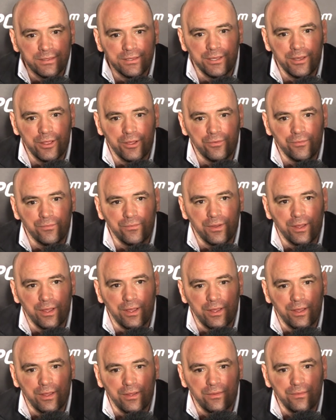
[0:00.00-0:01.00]
you know,
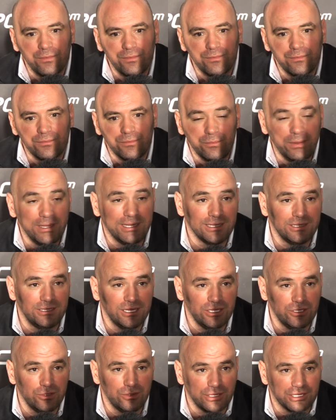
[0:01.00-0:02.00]
we
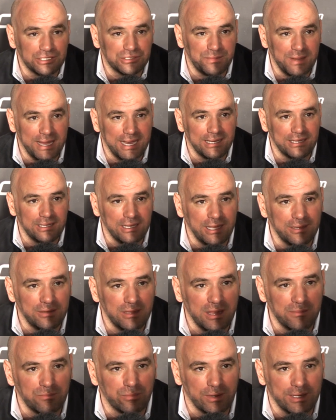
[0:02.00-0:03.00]
continue to expand
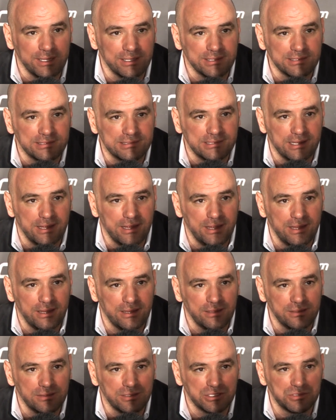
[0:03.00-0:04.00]
and bring this
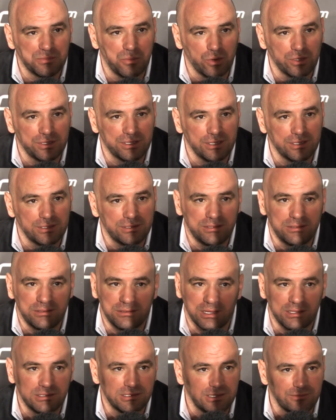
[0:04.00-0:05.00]
sport to
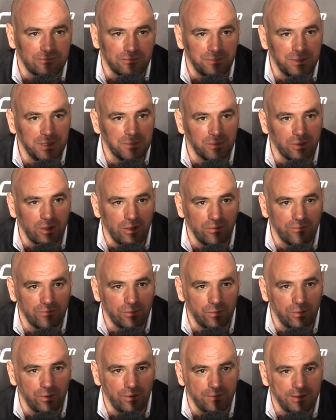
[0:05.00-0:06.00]
tons of different people all over
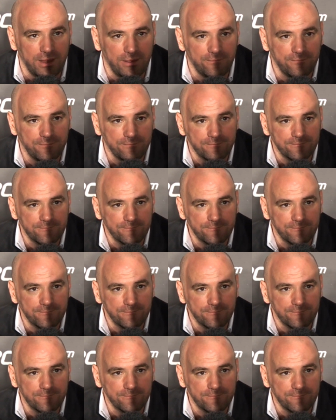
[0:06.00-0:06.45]
the world now.